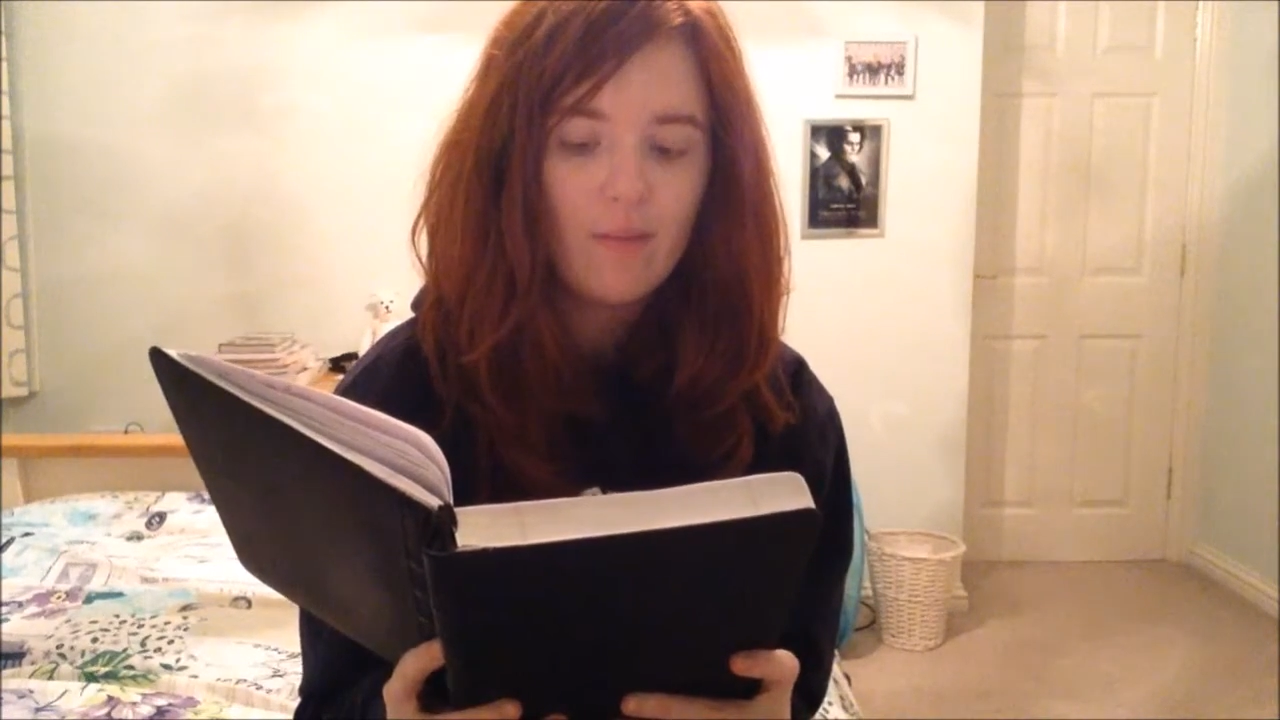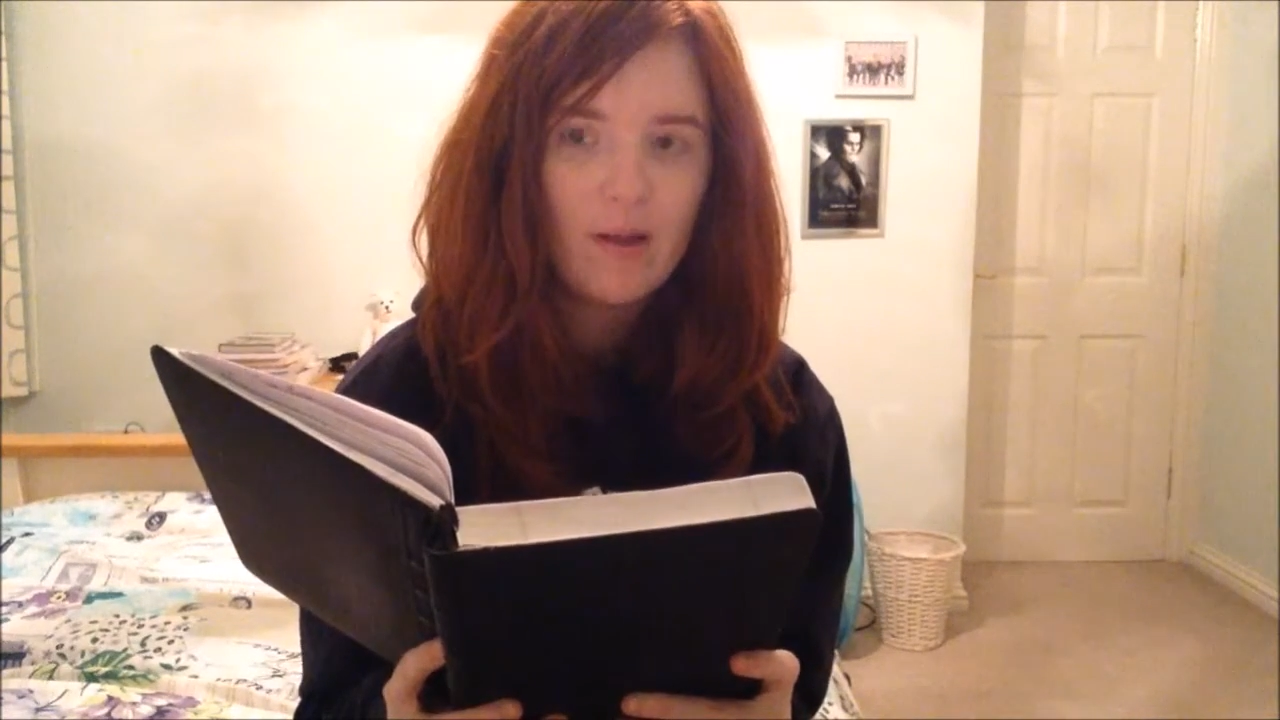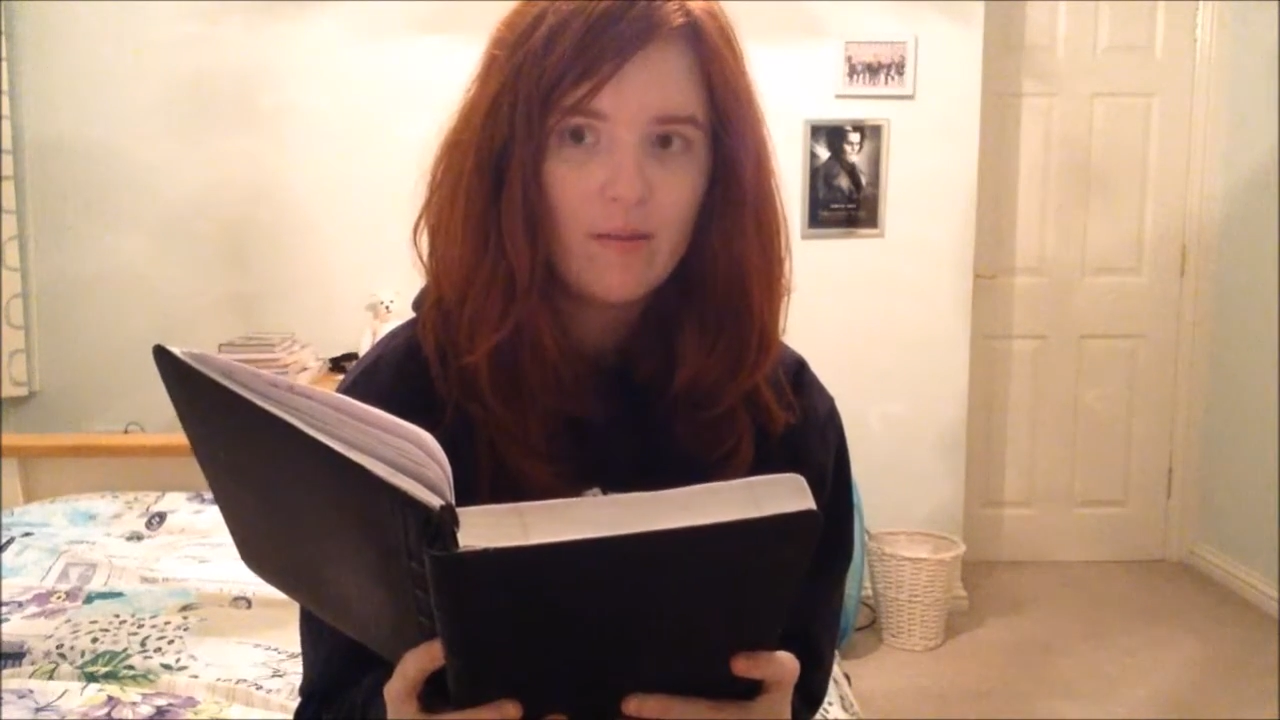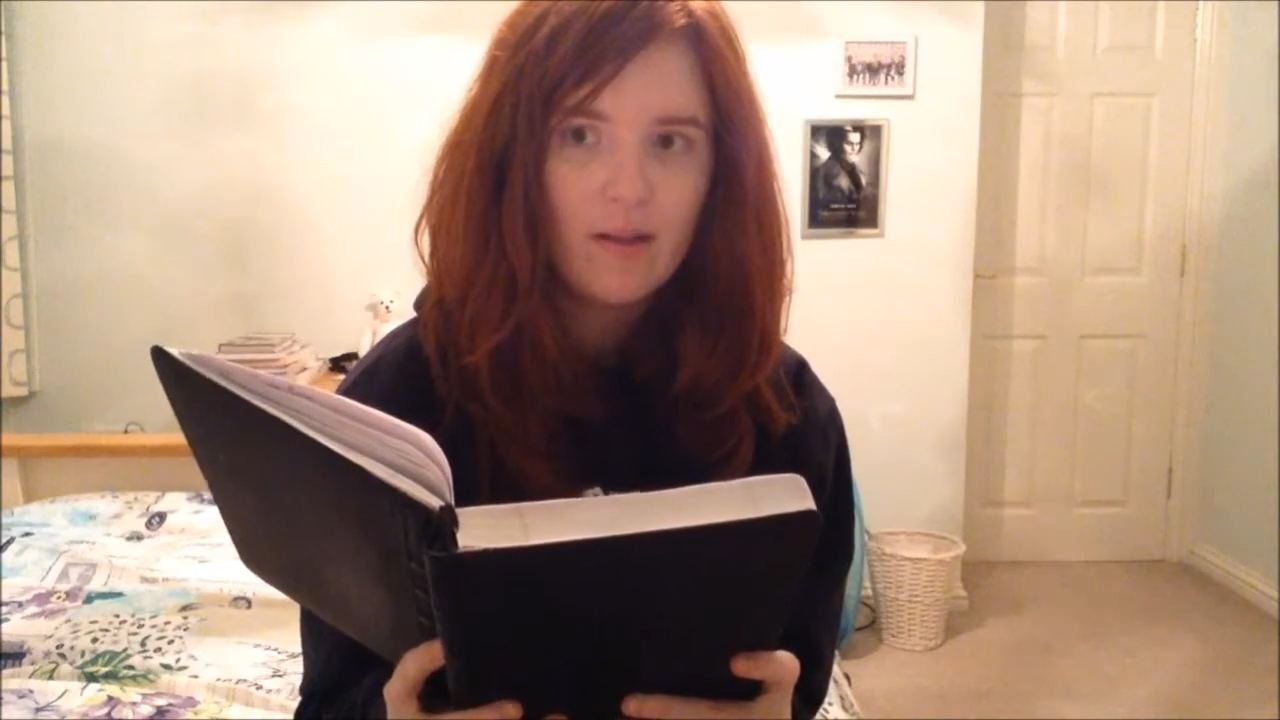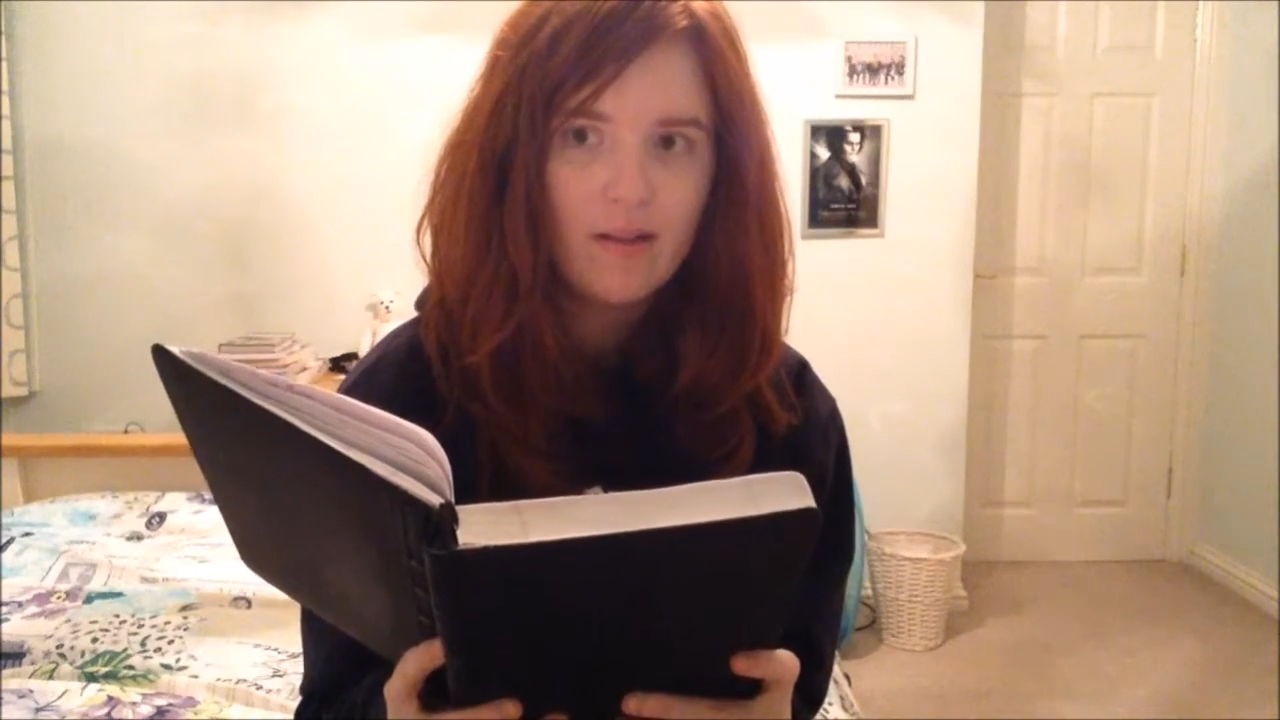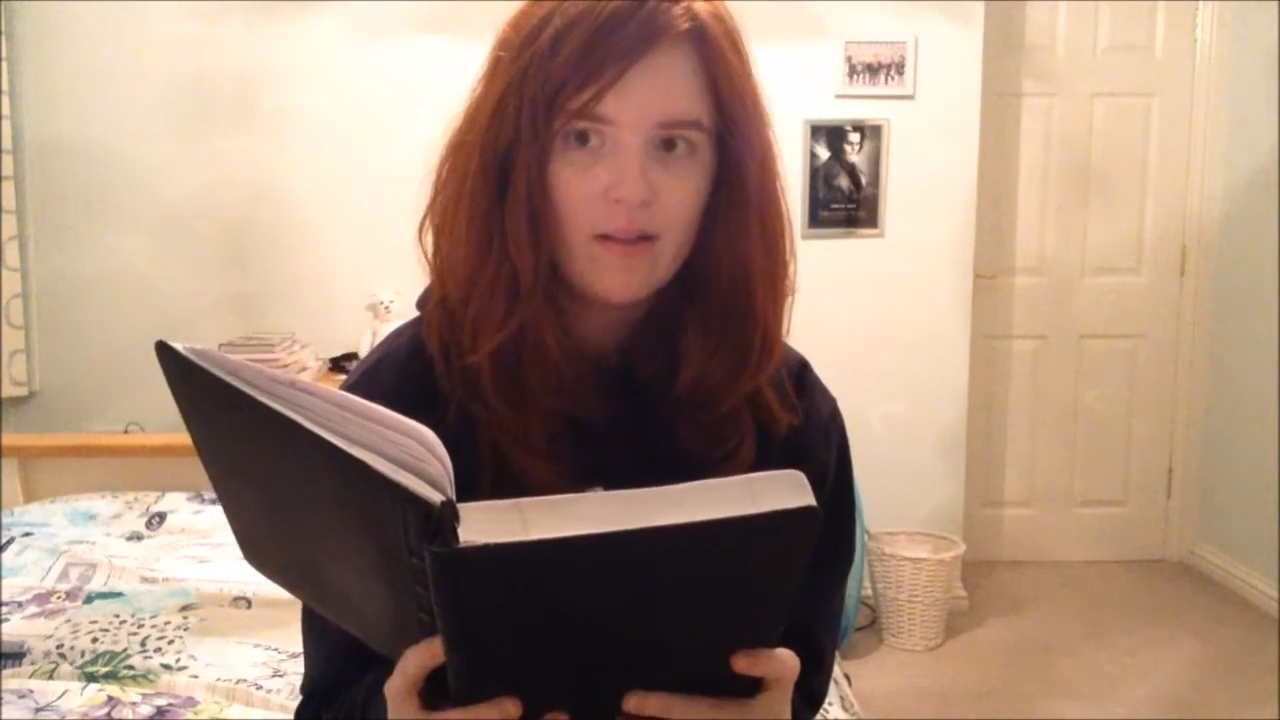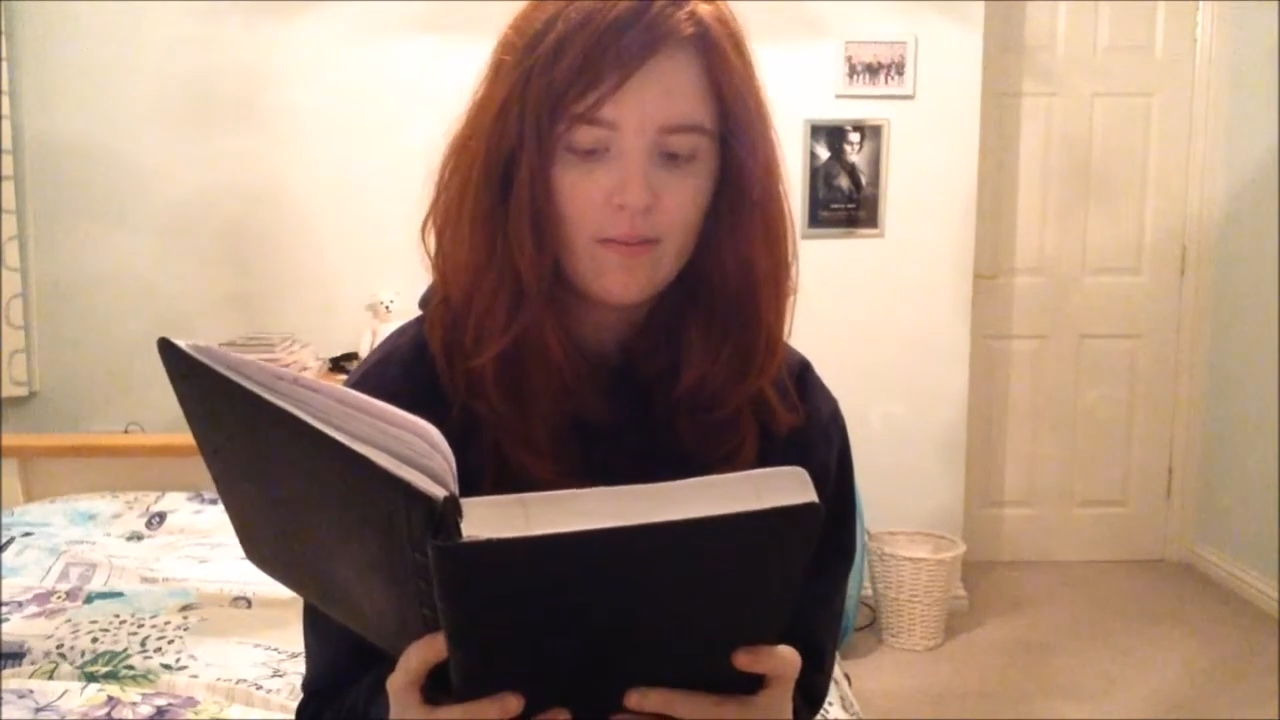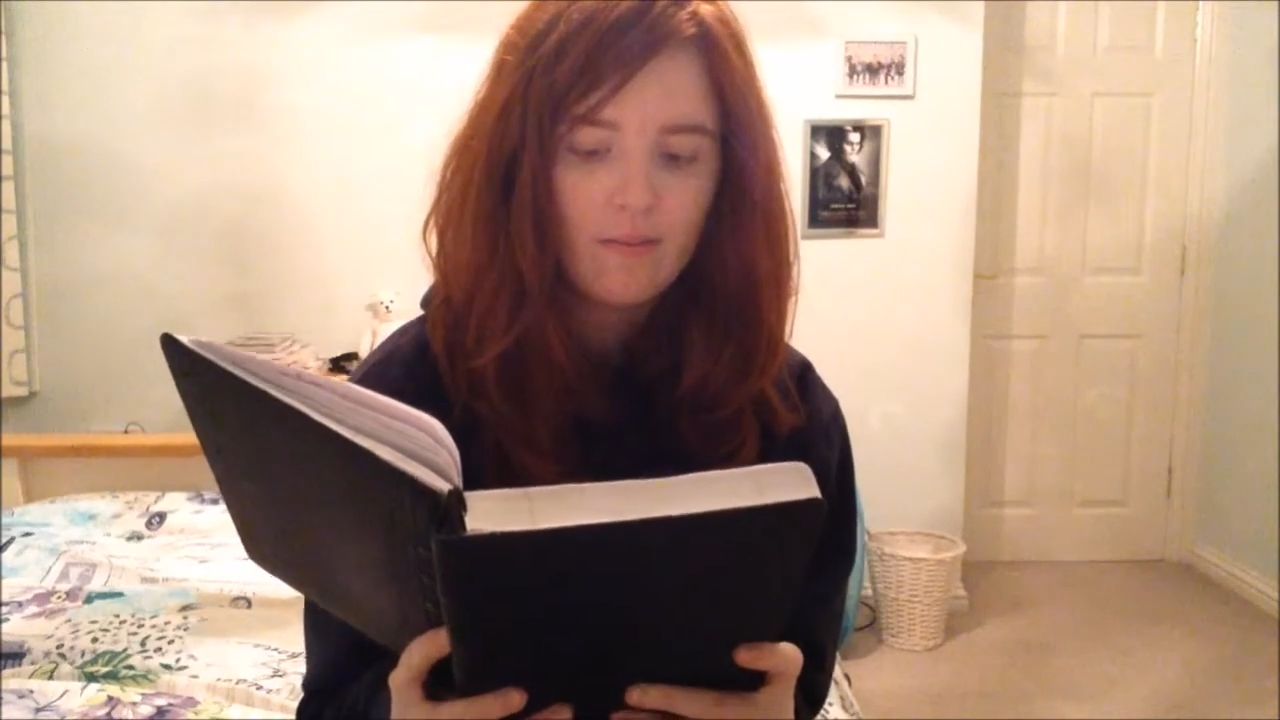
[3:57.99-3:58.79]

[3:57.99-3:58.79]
by the wind.